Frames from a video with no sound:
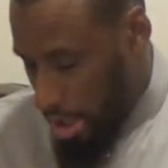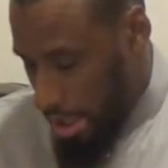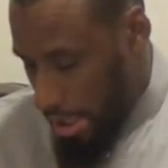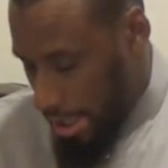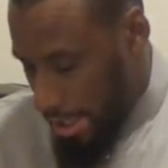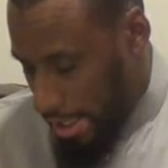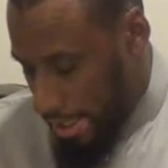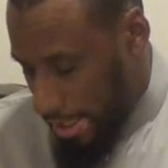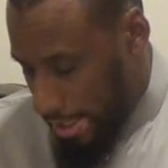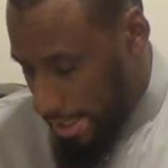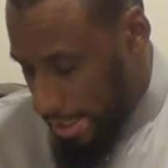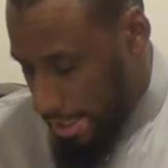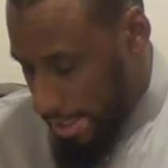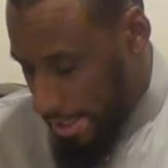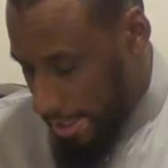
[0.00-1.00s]

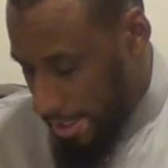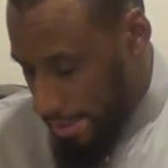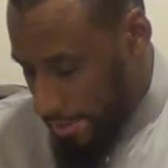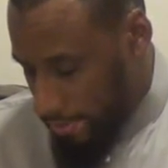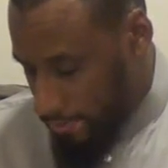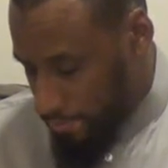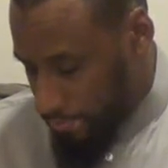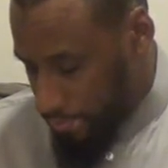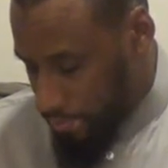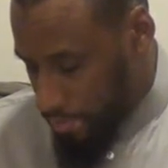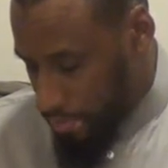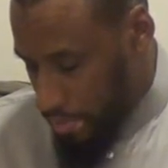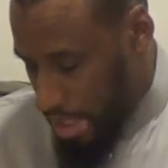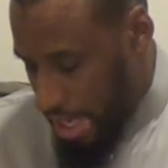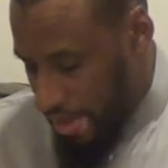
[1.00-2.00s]
Uh,
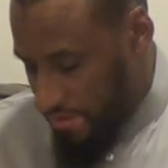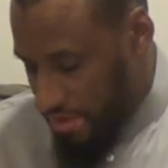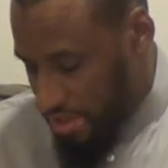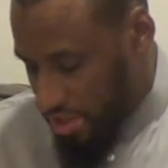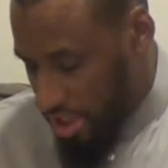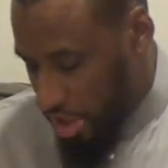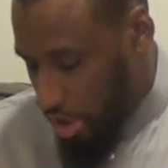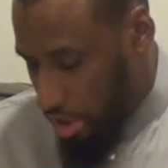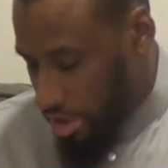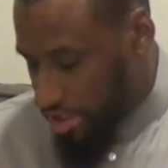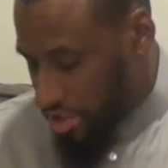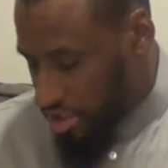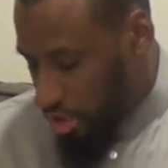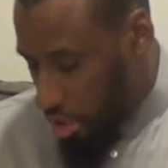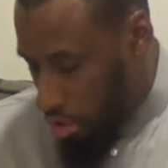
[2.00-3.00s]
and this
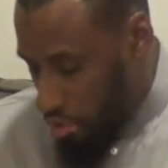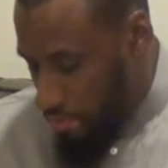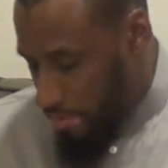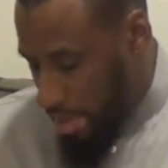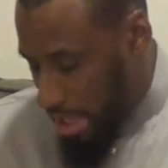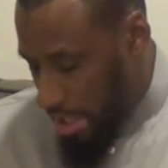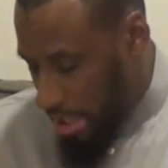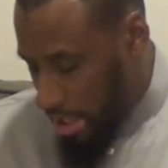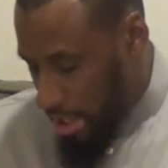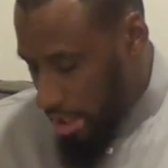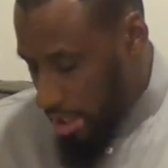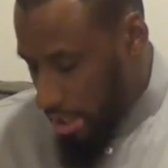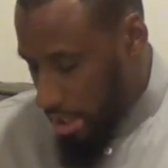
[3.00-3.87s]
encourages the ummah